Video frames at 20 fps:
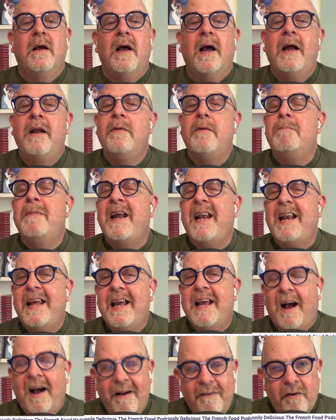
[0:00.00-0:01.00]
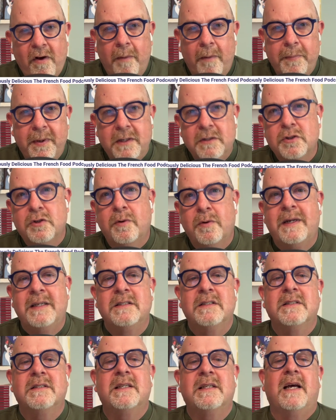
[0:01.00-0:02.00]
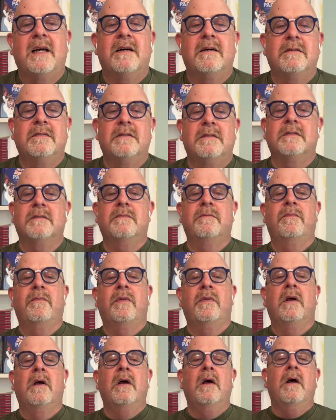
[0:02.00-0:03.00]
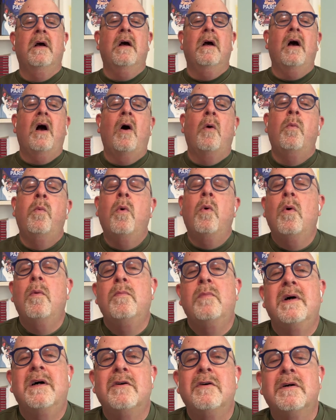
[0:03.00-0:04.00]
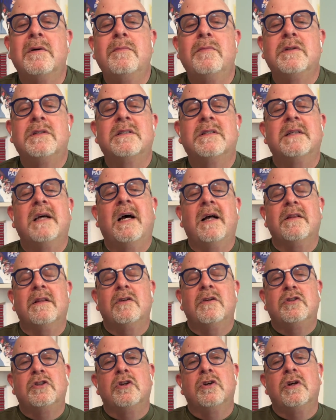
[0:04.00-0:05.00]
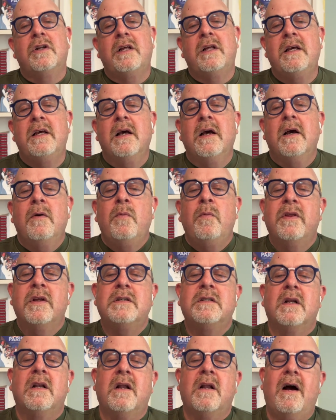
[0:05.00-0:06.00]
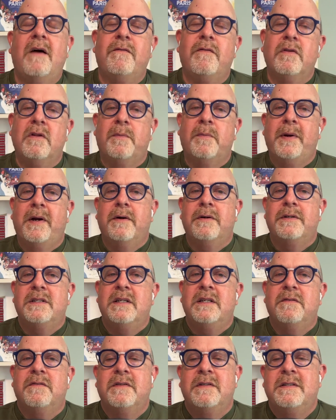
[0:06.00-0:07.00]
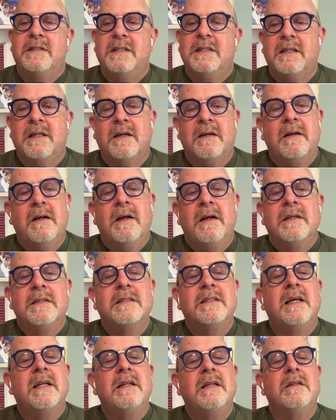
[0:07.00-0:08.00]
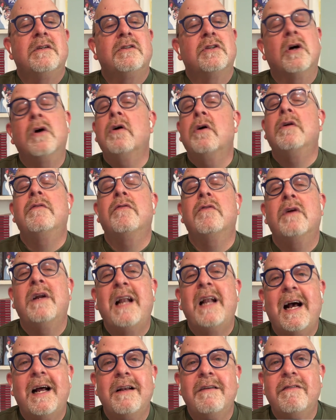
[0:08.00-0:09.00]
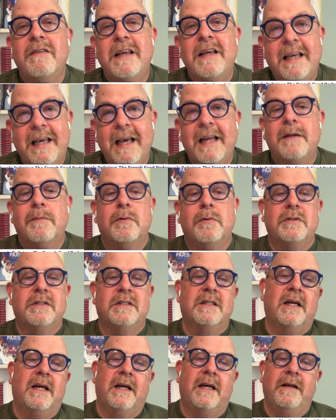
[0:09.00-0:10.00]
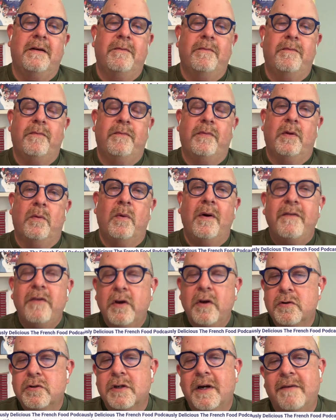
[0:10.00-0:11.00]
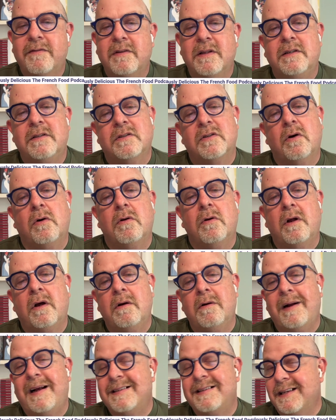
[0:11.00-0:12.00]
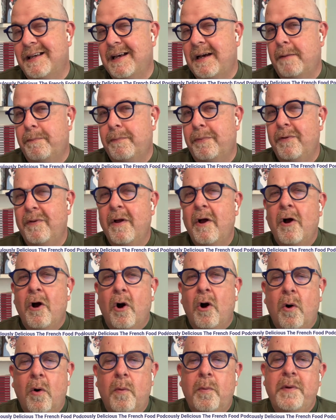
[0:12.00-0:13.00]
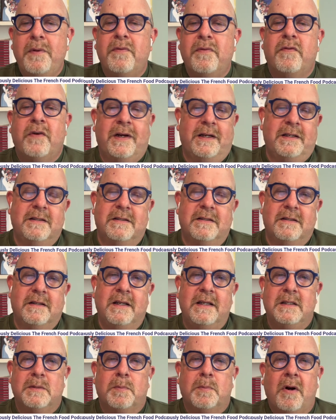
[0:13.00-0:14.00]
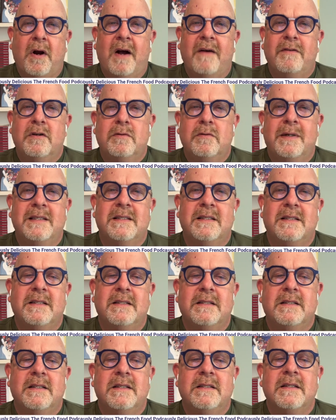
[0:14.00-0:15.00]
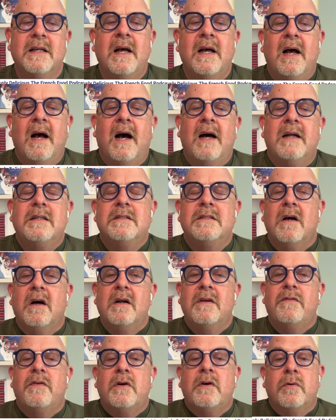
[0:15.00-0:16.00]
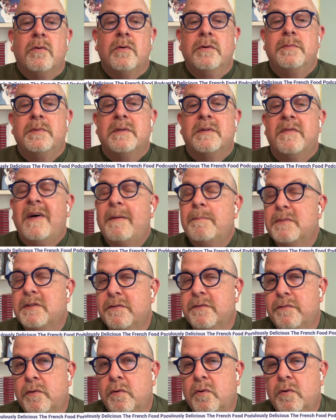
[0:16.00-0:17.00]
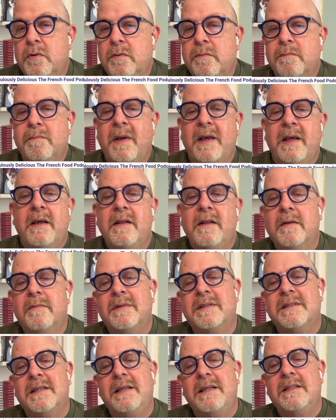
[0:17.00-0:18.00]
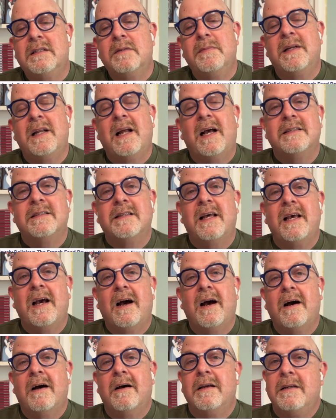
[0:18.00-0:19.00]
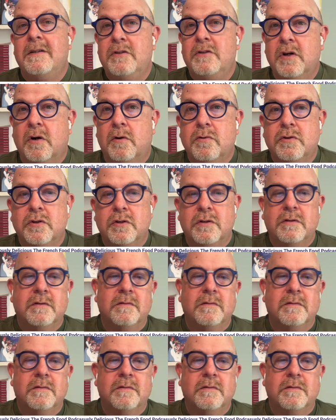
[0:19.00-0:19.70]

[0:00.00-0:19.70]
and many other picturesque towns. A warm welcome will start the journey with a delightful aperitif and dinner, setting the tone for an unforgettable stay. Whether you're traveling solo, as a couple, or with friends, these private residencies are designed for groups of up to 4, making them as intimate as they are indulgent.